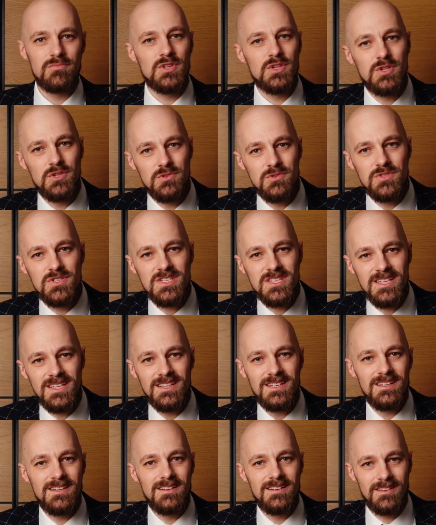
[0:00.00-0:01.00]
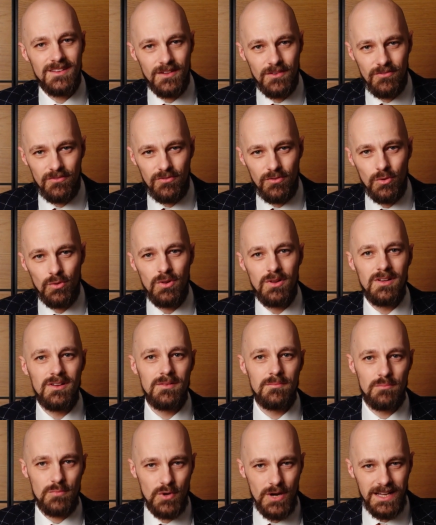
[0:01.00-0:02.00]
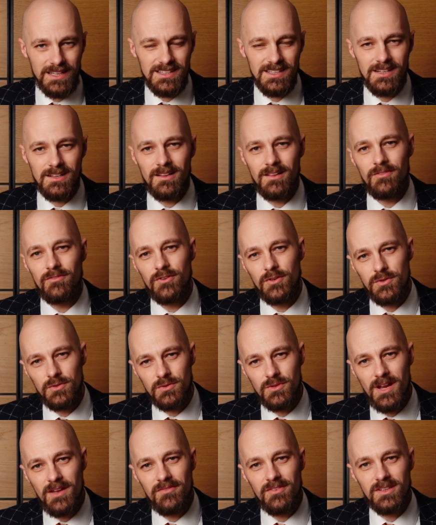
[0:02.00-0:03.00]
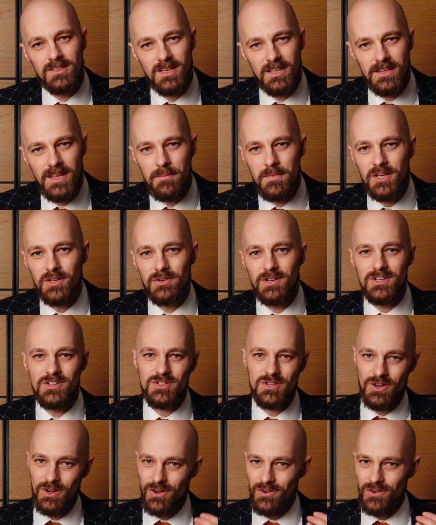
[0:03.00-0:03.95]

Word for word: you see the full practical photographic dynamic range